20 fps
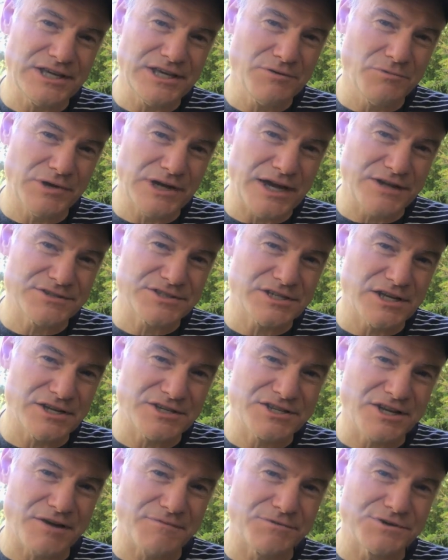He went outside
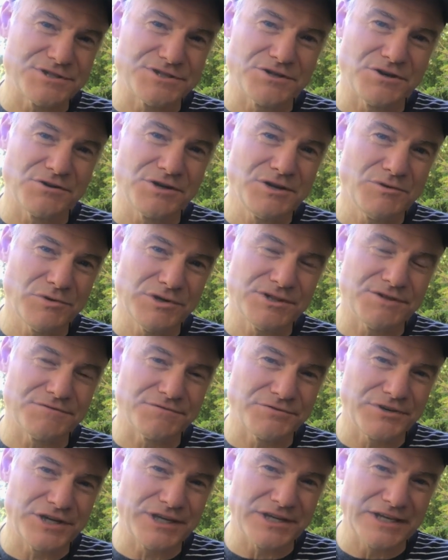his comfort zone. He went to
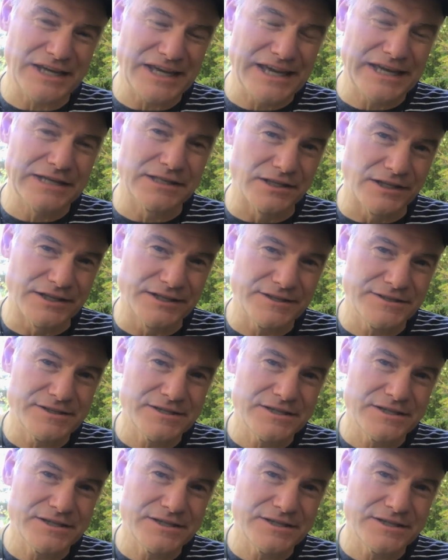freaking England